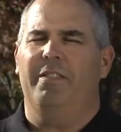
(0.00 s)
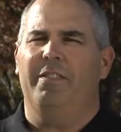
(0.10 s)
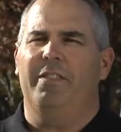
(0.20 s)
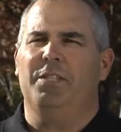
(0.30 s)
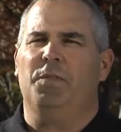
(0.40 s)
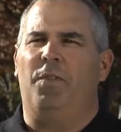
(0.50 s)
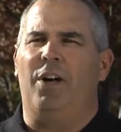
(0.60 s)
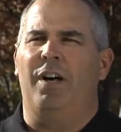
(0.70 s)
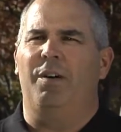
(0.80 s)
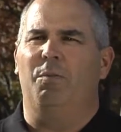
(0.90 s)
This
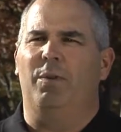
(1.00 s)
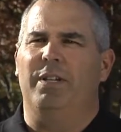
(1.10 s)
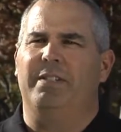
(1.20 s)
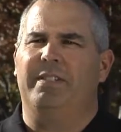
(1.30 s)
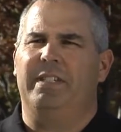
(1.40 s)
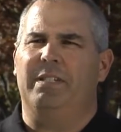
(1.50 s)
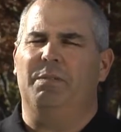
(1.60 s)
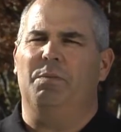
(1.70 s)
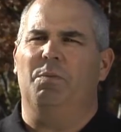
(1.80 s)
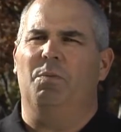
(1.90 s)
fall was,
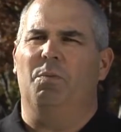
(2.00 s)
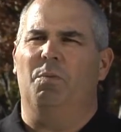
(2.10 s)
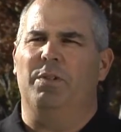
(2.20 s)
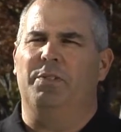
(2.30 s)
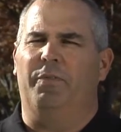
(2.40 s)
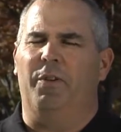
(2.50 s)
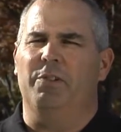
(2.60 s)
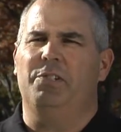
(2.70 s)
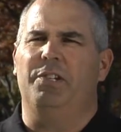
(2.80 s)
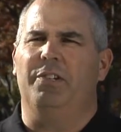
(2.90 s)
was the
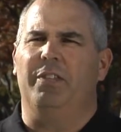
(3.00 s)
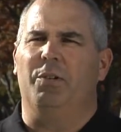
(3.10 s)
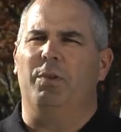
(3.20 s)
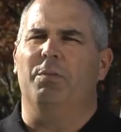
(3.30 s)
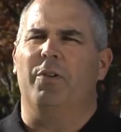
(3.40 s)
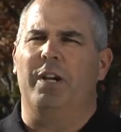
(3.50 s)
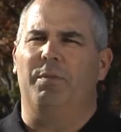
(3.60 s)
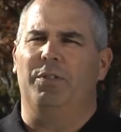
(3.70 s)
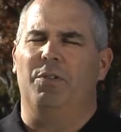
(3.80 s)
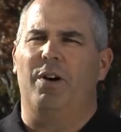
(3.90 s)
first year that we were
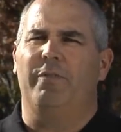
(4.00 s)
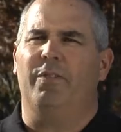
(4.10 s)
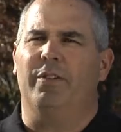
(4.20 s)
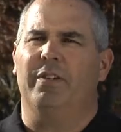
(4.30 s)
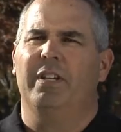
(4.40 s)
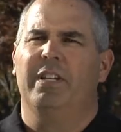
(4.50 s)
able to offer